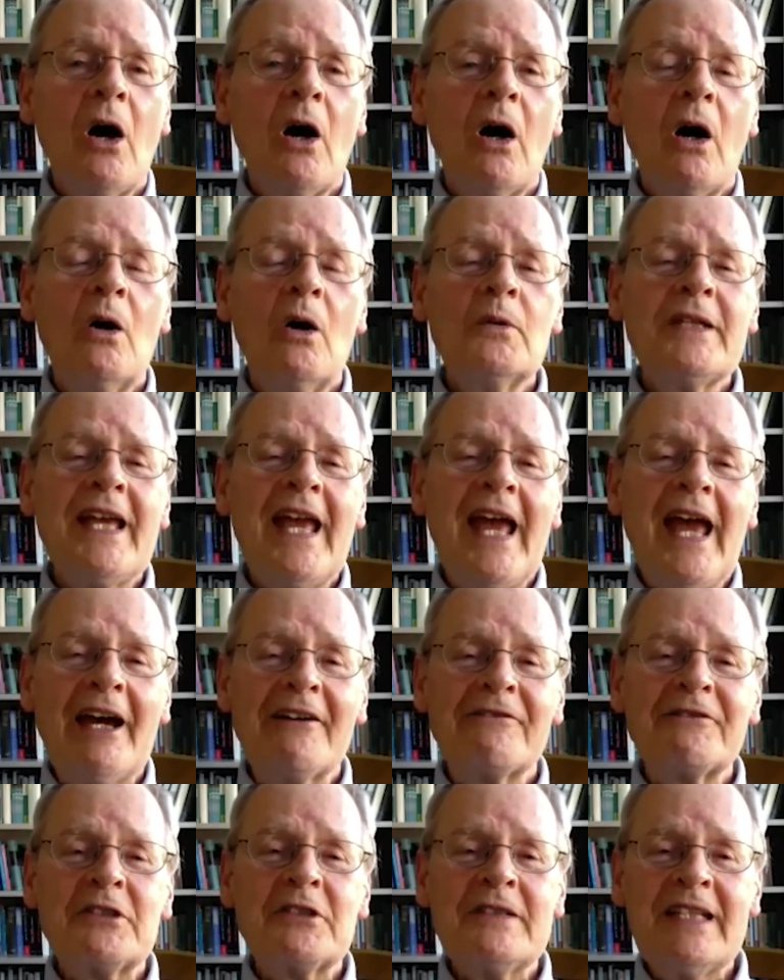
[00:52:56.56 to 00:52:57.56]
only
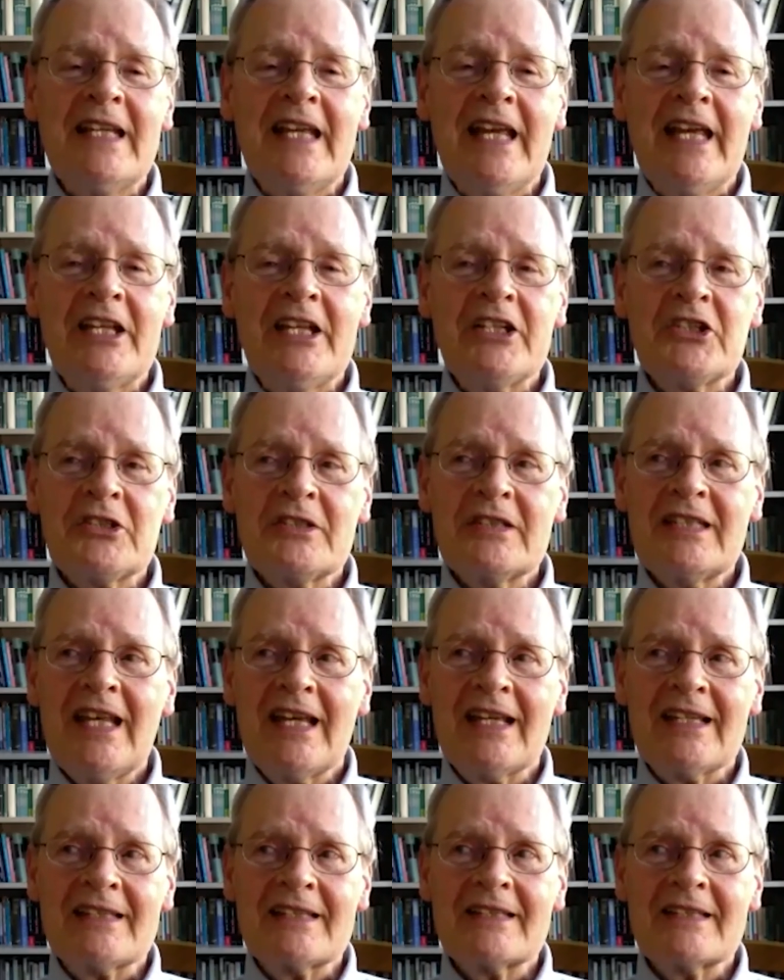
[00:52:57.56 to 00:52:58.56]
after the agent
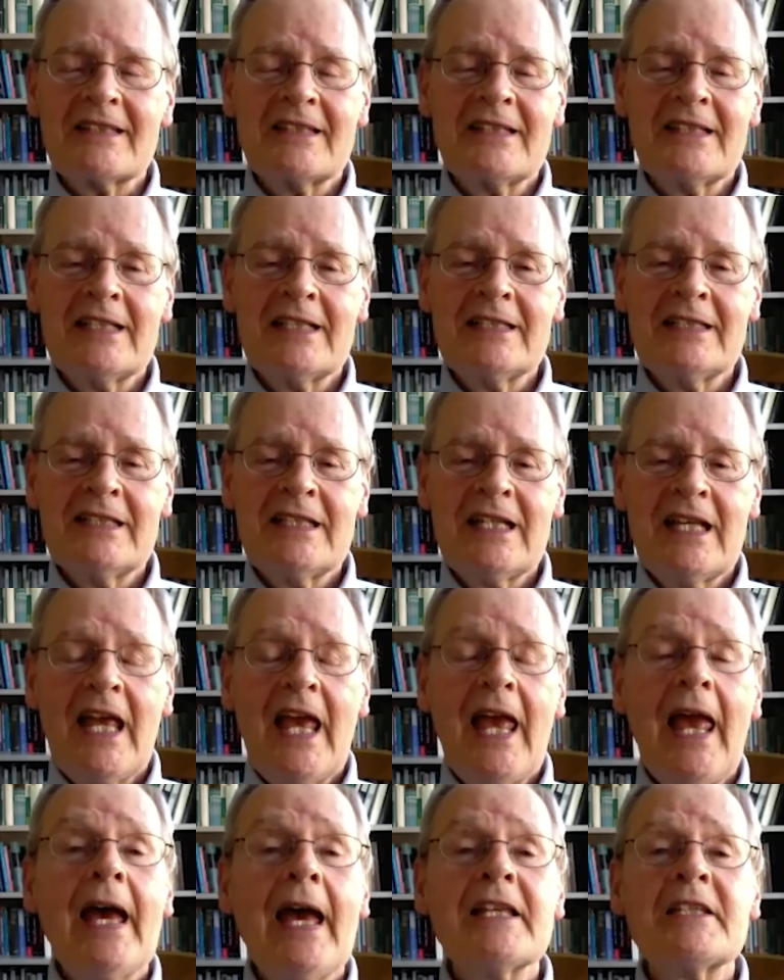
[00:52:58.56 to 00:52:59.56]
has done
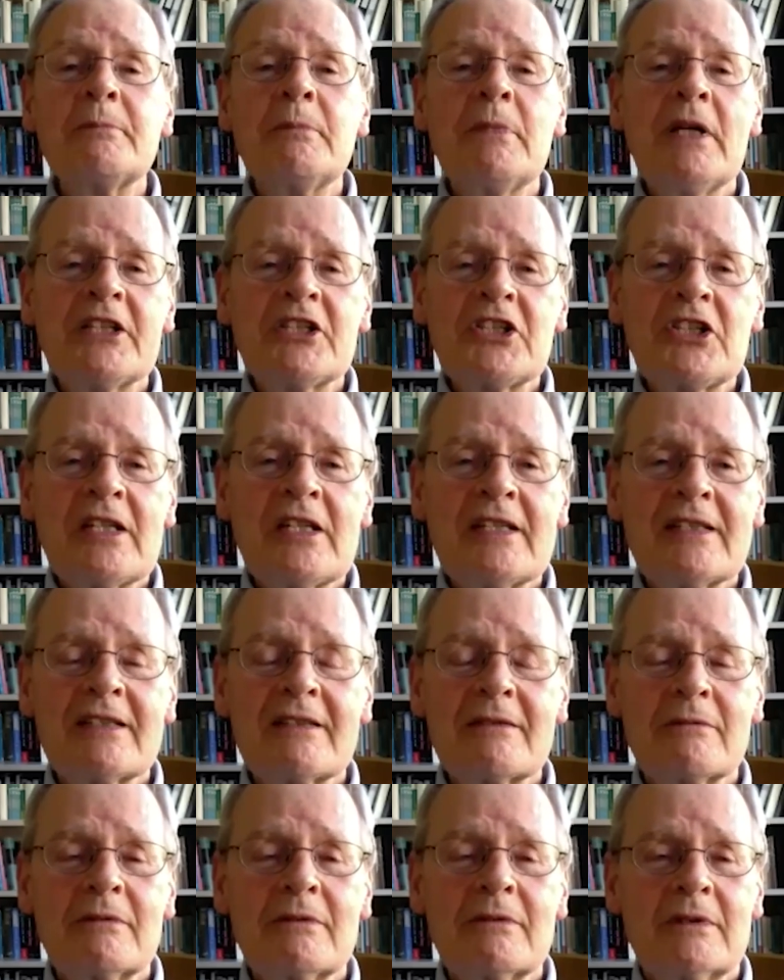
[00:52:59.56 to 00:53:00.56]
as much
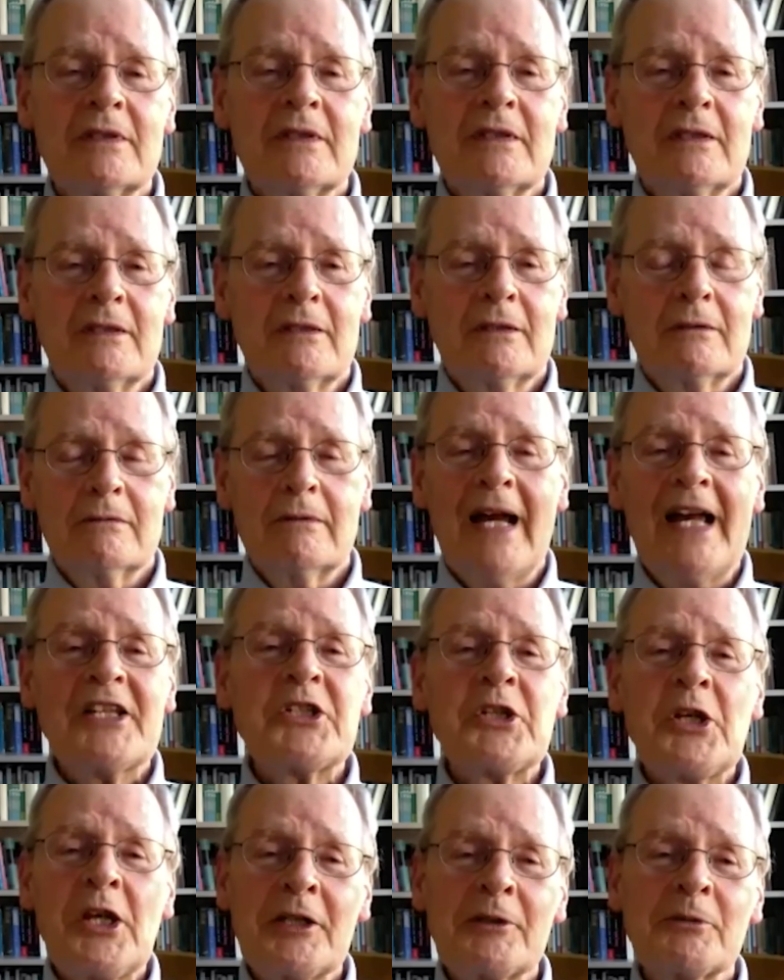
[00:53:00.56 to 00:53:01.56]
as
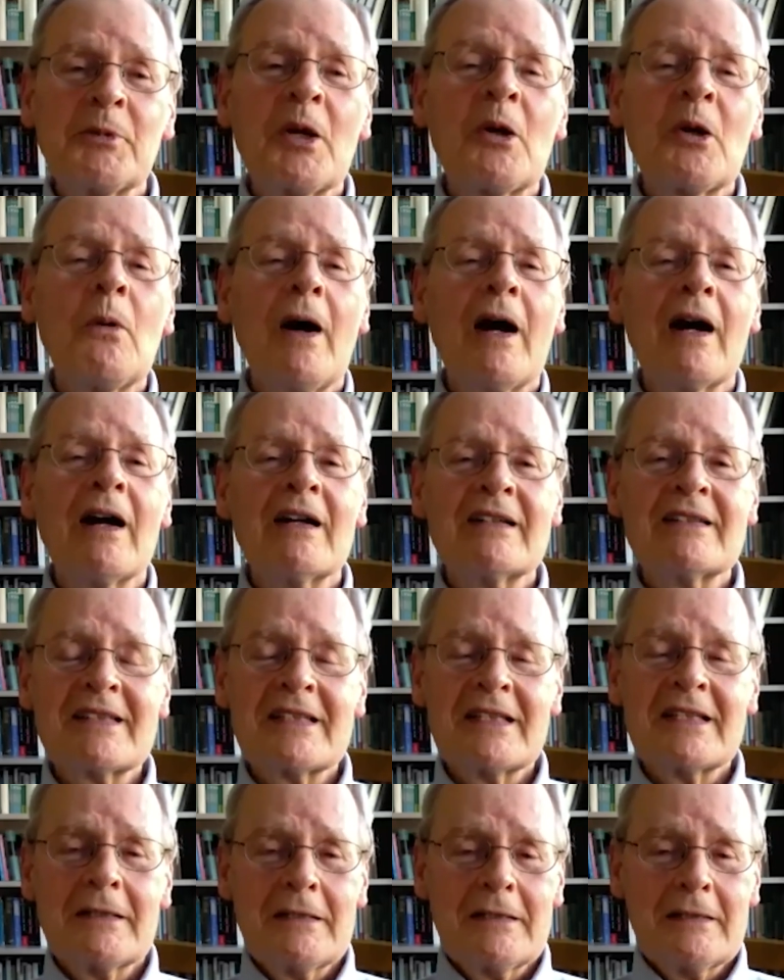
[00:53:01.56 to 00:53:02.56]
rationality requires
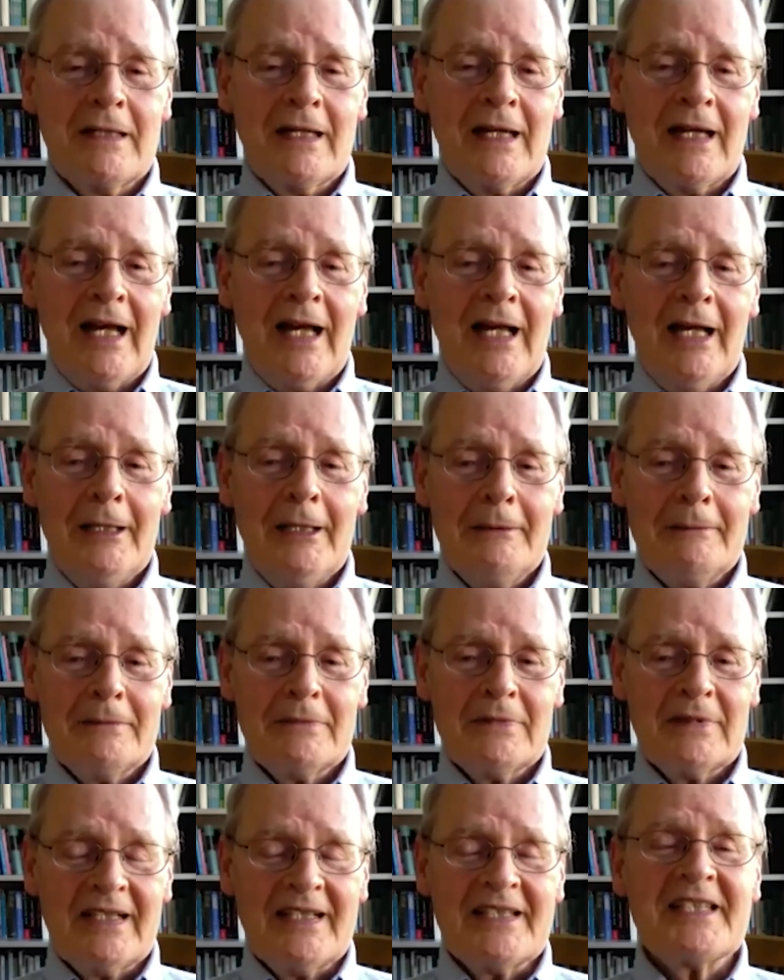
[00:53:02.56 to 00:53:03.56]
um,
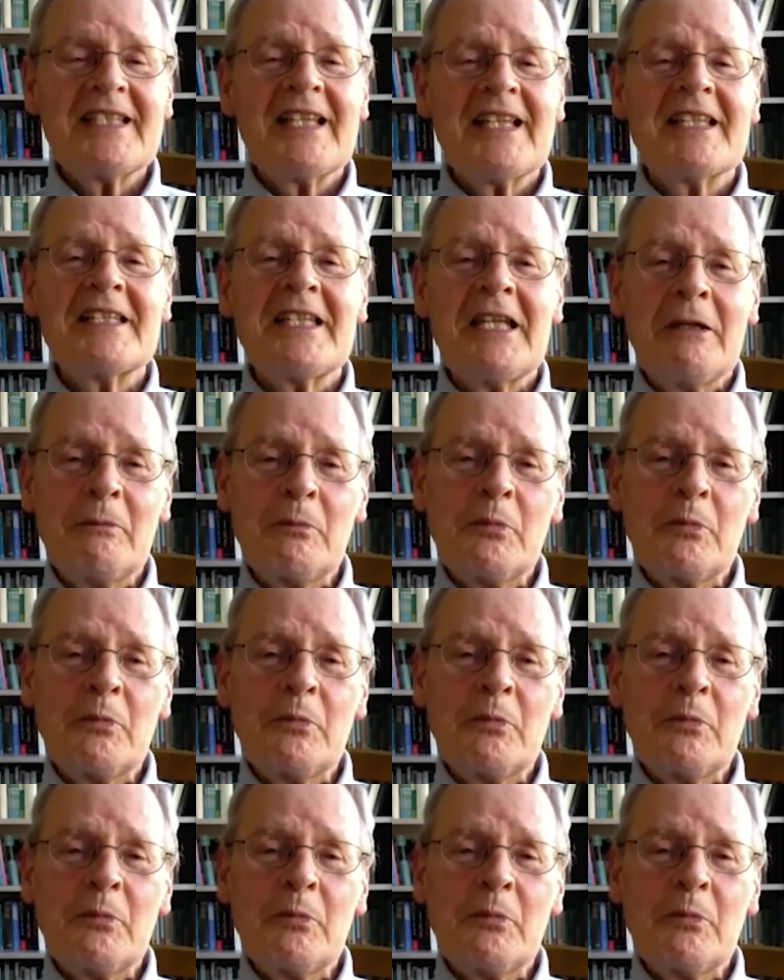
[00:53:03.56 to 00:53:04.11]
assessing